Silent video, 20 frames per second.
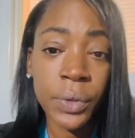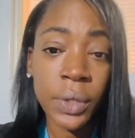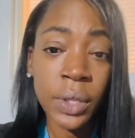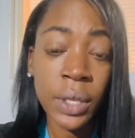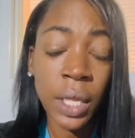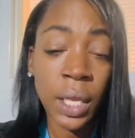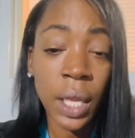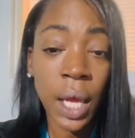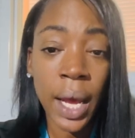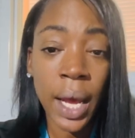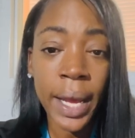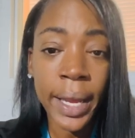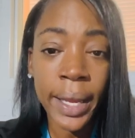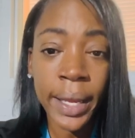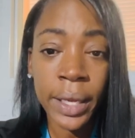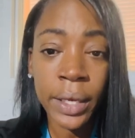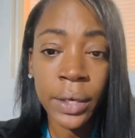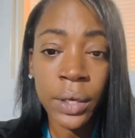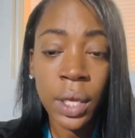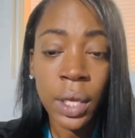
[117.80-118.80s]
the
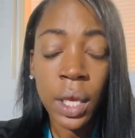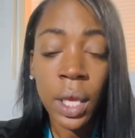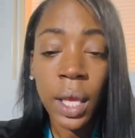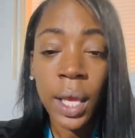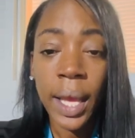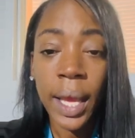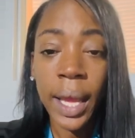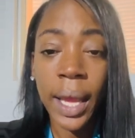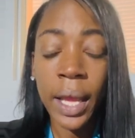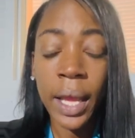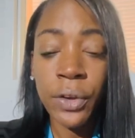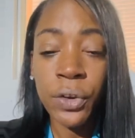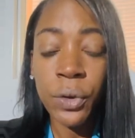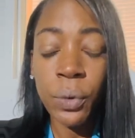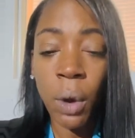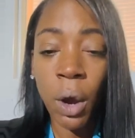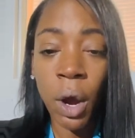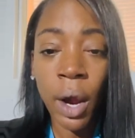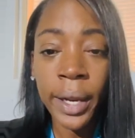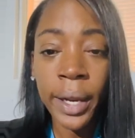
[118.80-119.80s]
line and
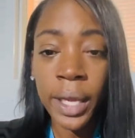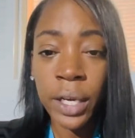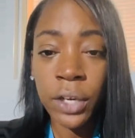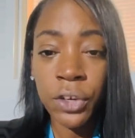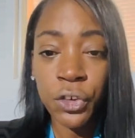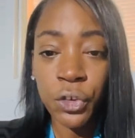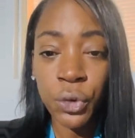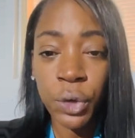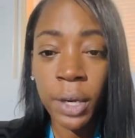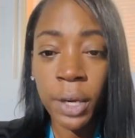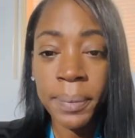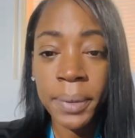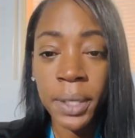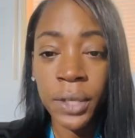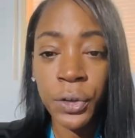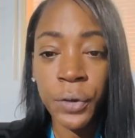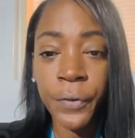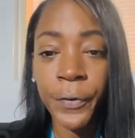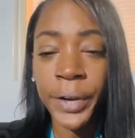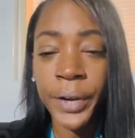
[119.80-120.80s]
you are getting trips
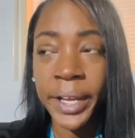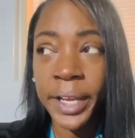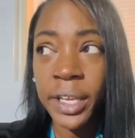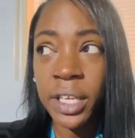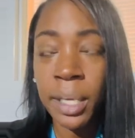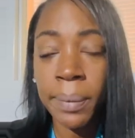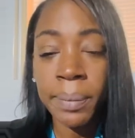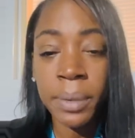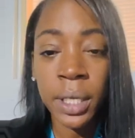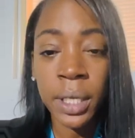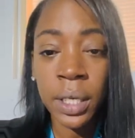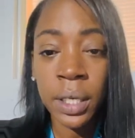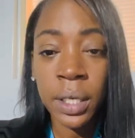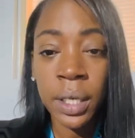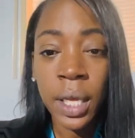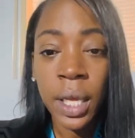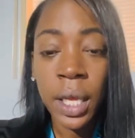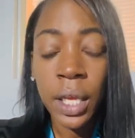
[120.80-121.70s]
and you forget something,